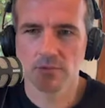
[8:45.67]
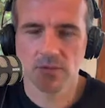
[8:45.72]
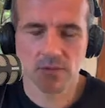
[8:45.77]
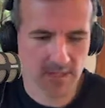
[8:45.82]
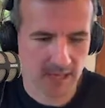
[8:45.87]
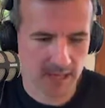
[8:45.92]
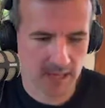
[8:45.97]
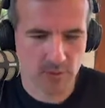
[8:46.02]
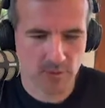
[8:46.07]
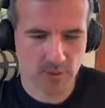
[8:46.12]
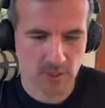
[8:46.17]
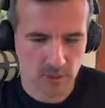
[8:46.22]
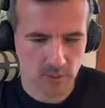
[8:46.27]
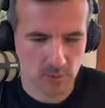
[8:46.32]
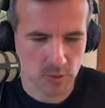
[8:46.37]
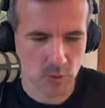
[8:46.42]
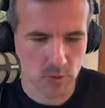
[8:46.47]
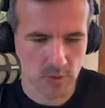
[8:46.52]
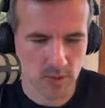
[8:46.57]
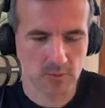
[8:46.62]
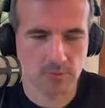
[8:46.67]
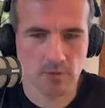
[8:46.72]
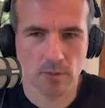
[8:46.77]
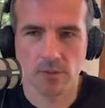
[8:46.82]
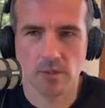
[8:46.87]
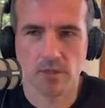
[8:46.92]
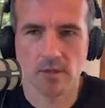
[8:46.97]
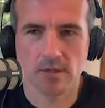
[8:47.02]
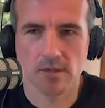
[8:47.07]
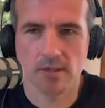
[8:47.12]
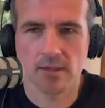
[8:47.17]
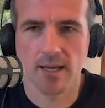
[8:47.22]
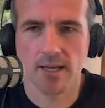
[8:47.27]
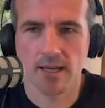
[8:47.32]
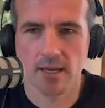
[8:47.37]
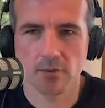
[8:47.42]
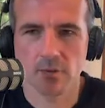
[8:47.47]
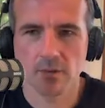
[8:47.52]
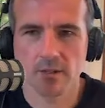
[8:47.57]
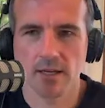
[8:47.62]
the same thing I'm doing every minute of the
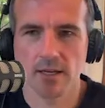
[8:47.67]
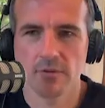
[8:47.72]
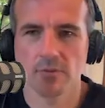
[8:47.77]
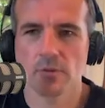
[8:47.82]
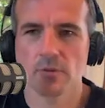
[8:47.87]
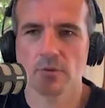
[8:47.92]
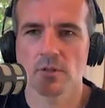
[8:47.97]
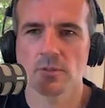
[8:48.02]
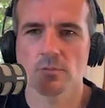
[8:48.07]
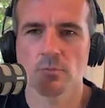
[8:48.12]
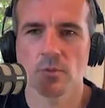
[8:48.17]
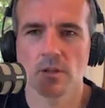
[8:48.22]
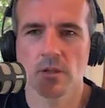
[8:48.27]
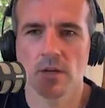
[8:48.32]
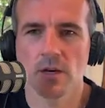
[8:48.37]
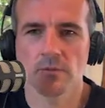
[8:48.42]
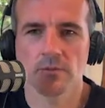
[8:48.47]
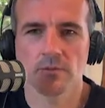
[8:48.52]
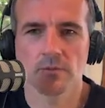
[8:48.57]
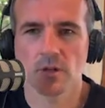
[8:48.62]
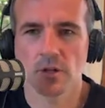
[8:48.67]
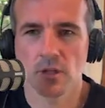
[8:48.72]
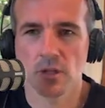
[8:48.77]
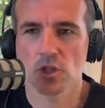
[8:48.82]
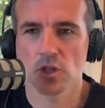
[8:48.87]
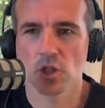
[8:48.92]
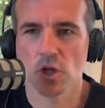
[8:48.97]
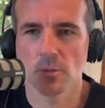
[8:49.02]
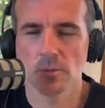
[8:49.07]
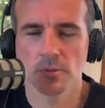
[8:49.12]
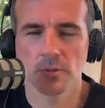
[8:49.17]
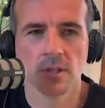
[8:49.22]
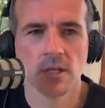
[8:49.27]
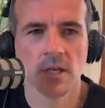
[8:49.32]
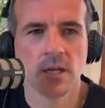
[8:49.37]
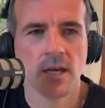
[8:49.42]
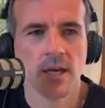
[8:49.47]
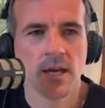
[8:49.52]
day, every day for the rest of my life kind of jobs.